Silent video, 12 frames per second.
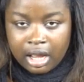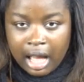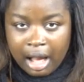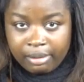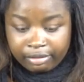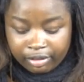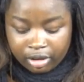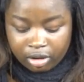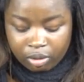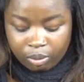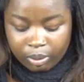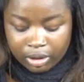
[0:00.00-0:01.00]

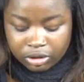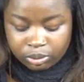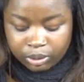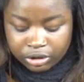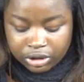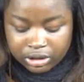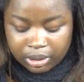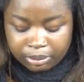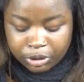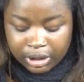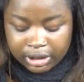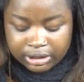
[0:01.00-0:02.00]
However, whilst watching
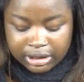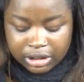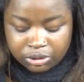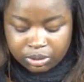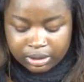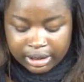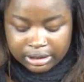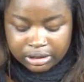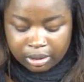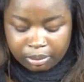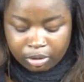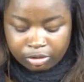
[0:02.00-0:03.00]
some trailers, I saw that
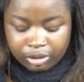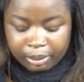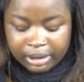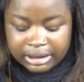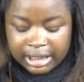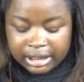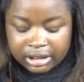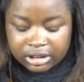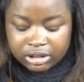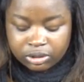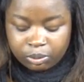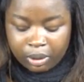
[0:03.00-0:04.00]
some of the
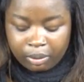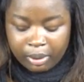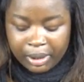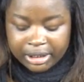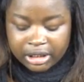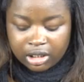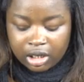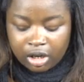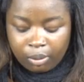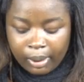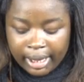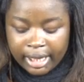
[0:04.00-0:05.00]
protagonists were wearing the
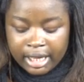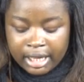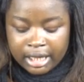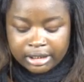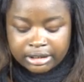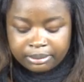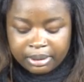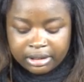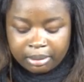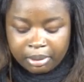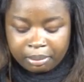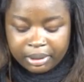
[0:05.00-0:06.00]
colour white, and this made
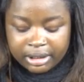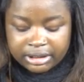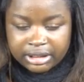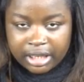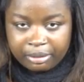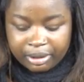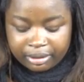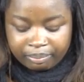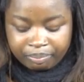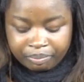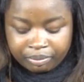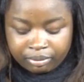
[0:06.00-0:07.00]
them appear scarier.
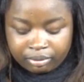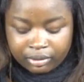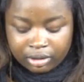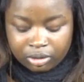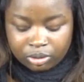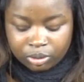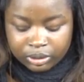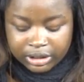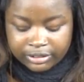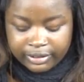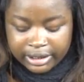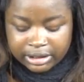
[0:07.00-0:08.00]
All
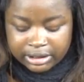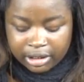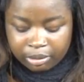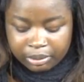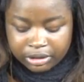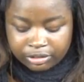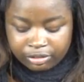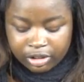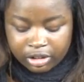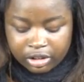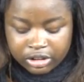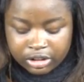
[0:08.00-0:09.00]
these factors helped me to
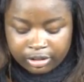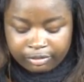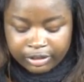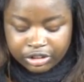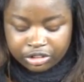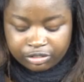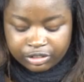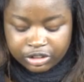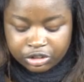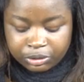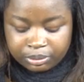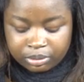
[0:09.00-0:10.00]
follow codes and conventions
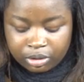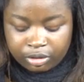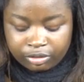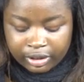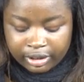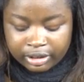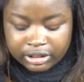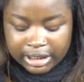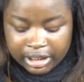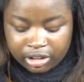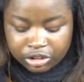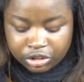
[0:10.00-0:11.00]
of a
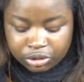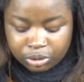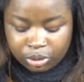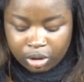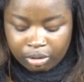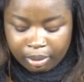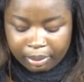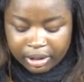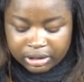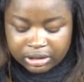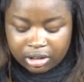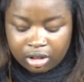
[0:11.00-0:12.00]
psychological horror
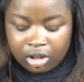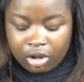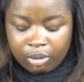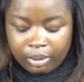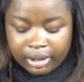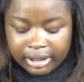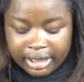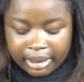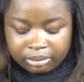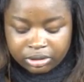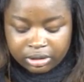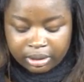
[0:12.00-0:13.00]
poster when it
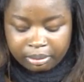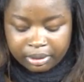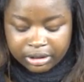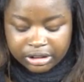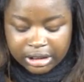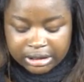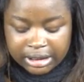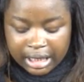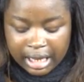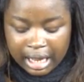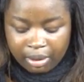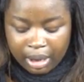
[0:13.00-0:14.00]
came to the image and
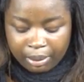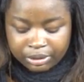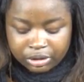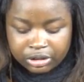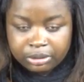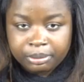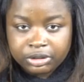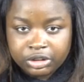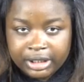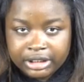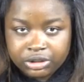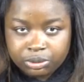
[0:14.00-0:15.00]
how I was going to
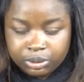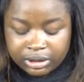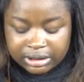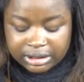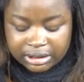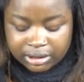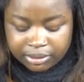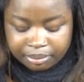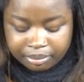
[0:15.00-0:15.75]
portray it to audiences.